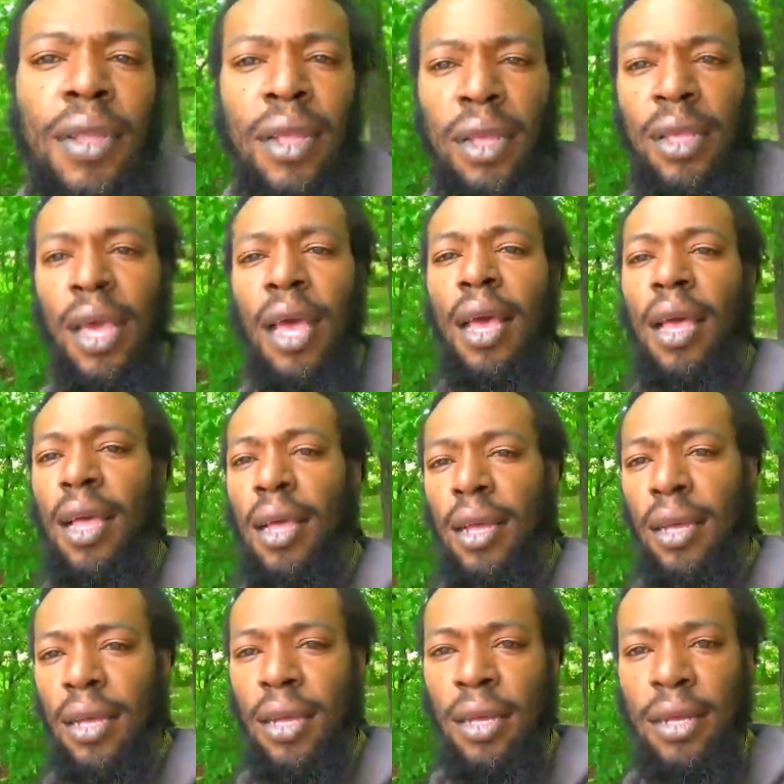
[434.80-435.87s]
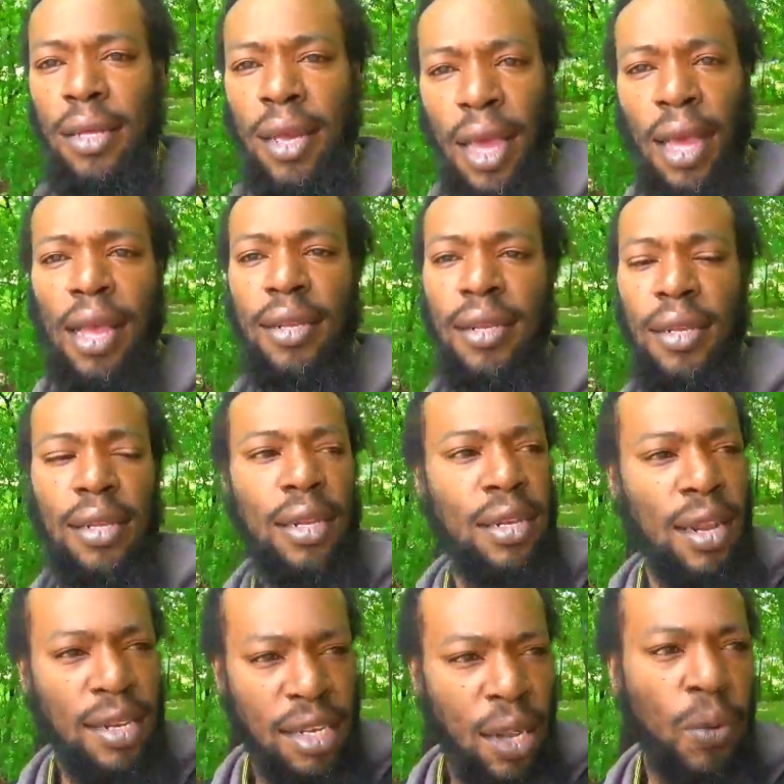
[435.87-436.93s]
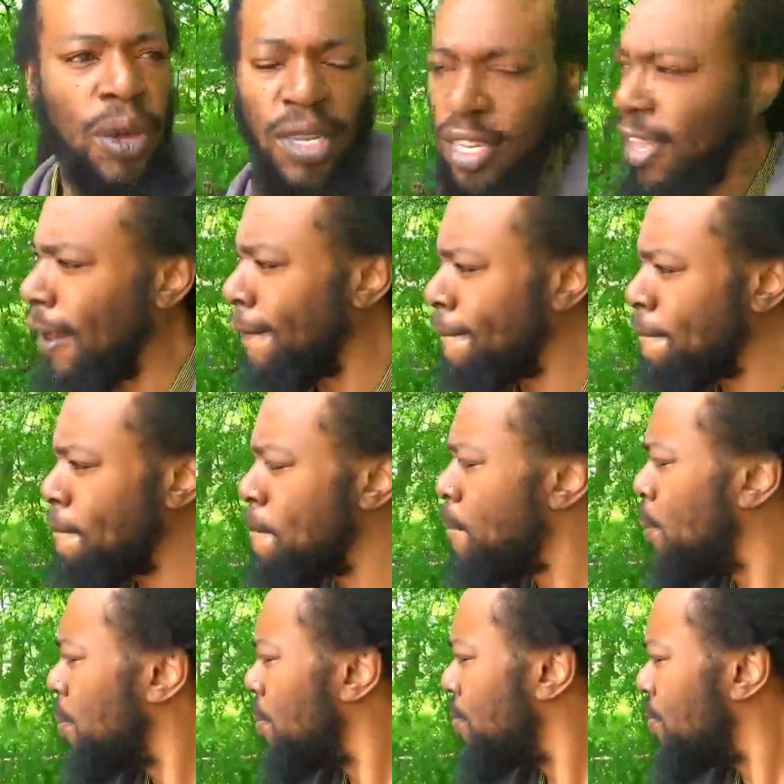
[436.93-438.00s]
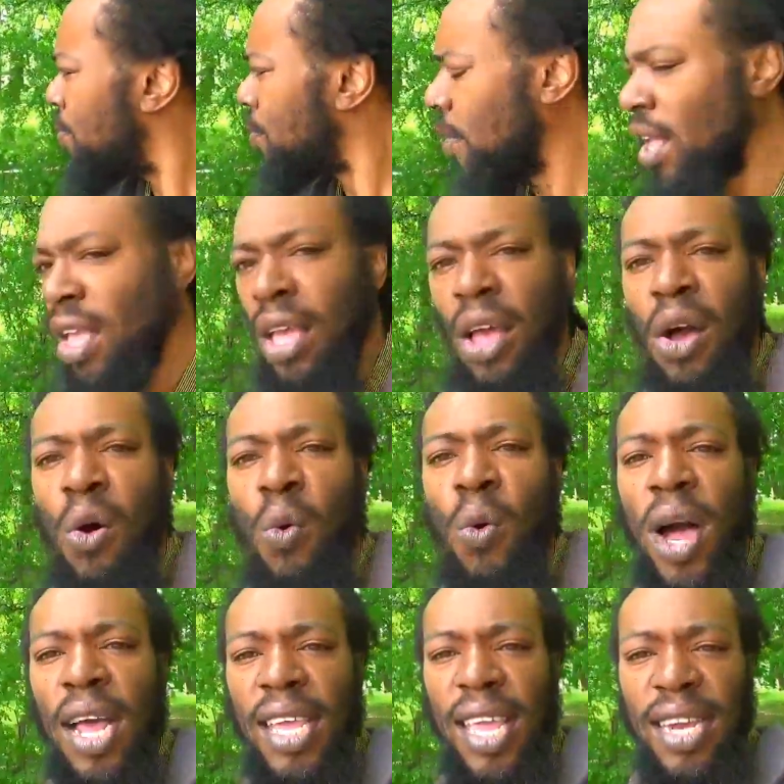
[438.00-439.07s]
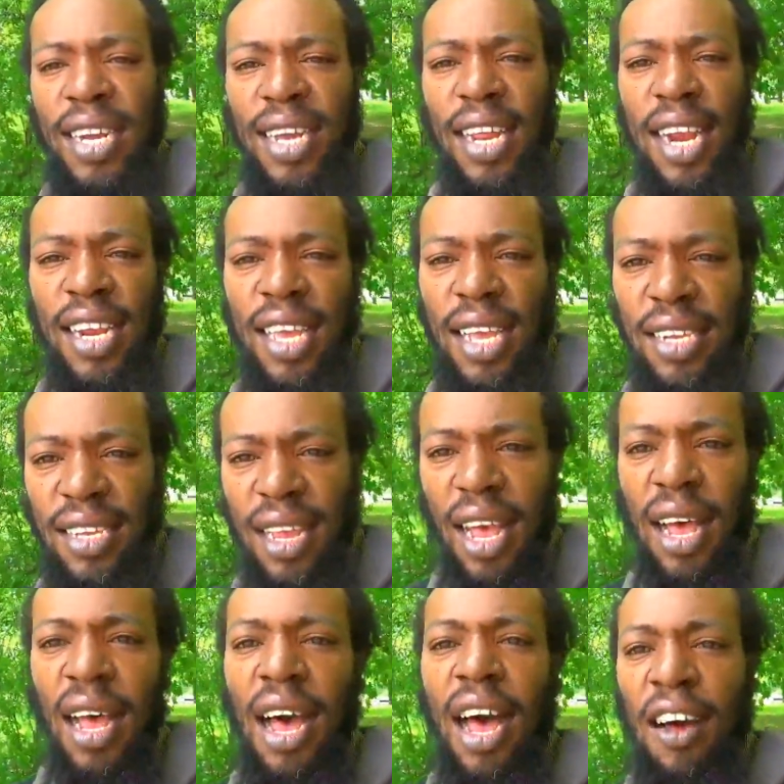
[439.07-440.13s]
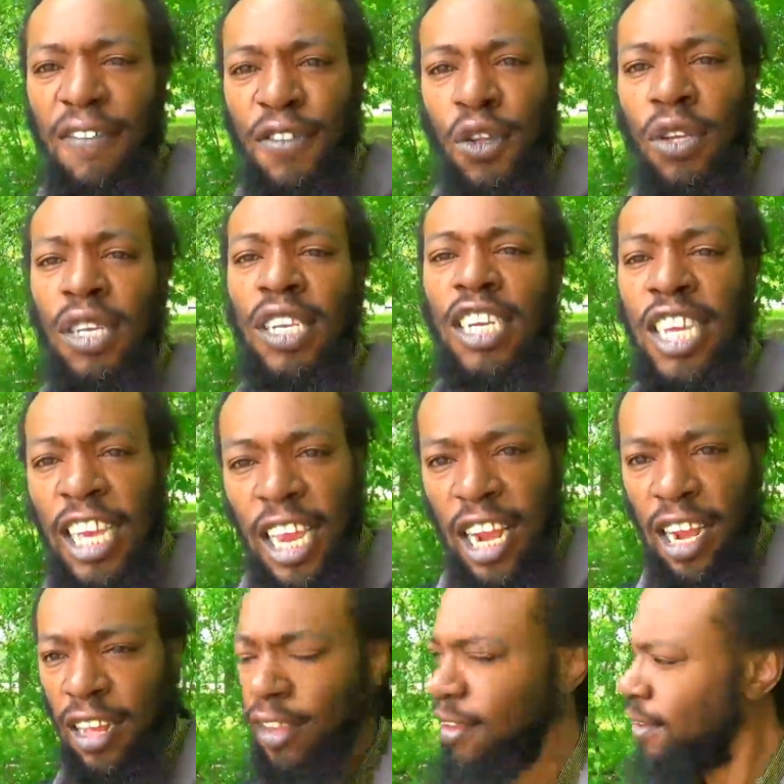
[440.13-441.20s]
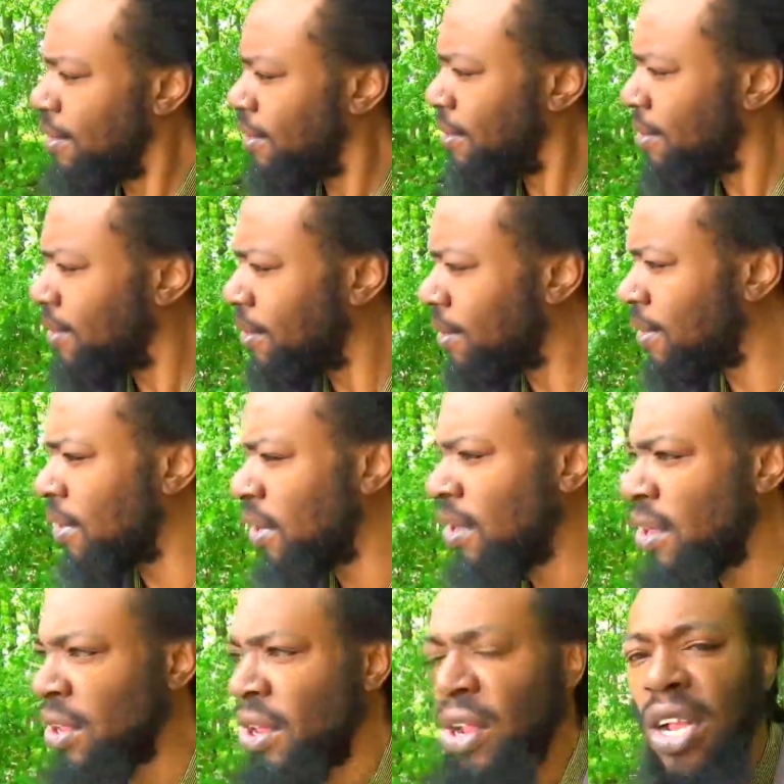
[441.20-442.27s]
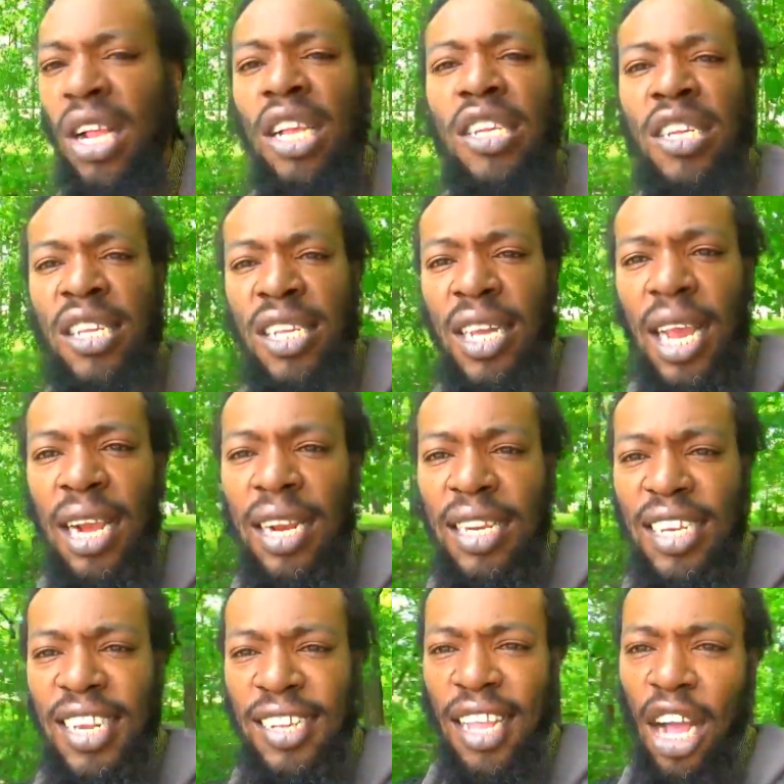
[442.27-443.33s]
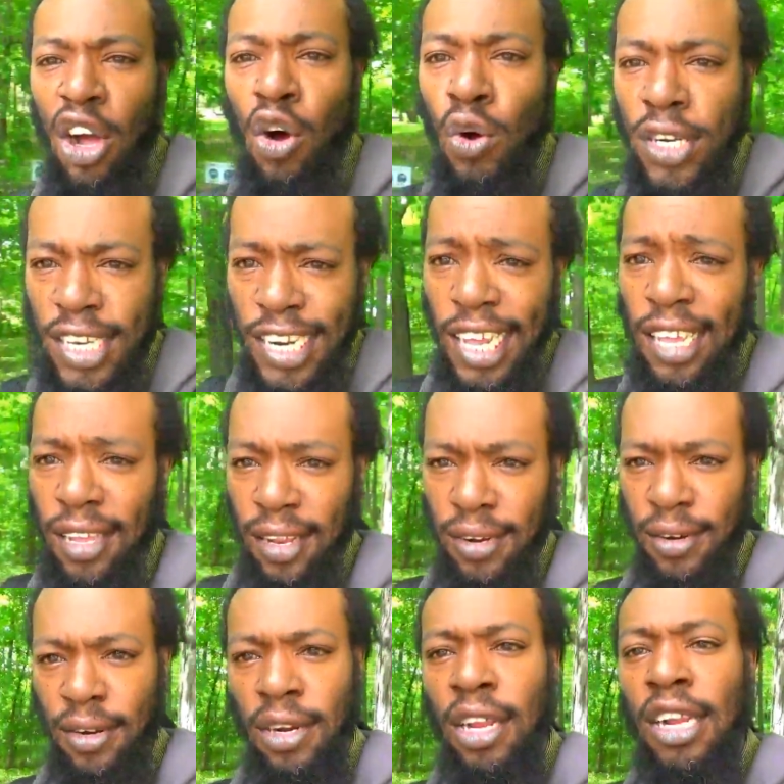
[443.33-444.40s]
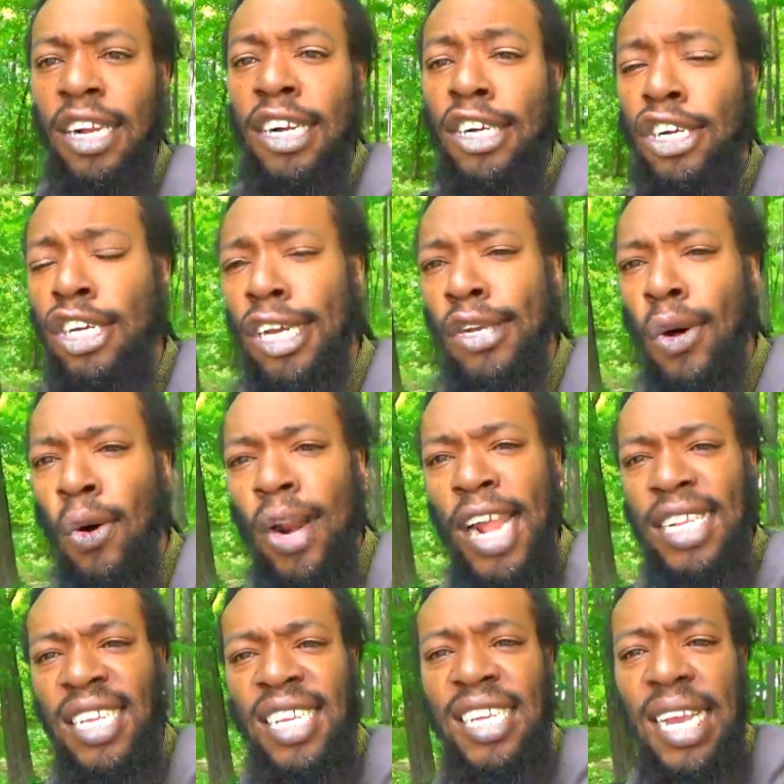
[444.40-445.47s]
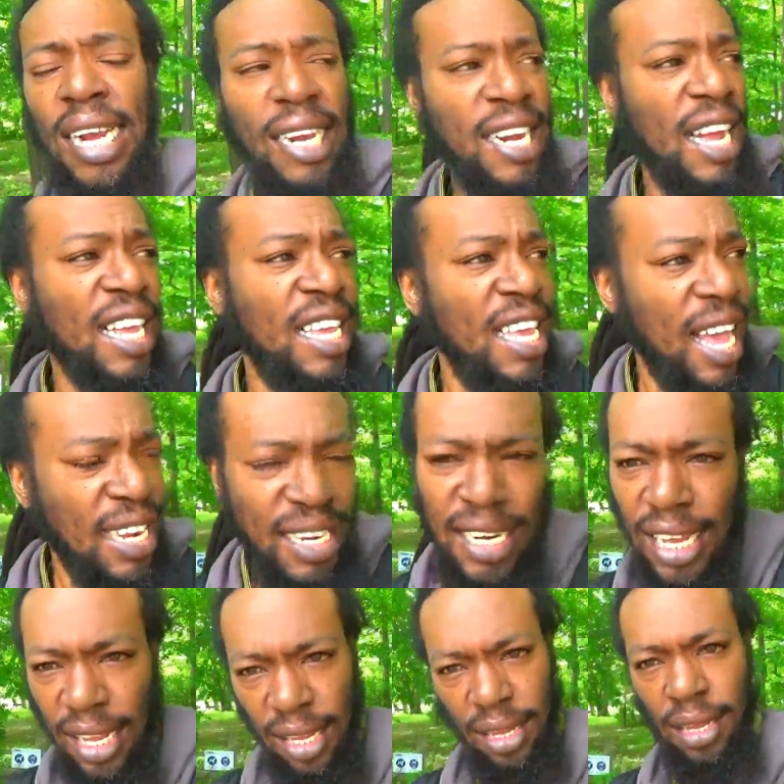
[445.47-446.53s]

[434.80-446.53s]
Yeah. Yes, that's the question. Why Canadian kids have to steal? Stealing is not a good thing. Do you know that stealing a candy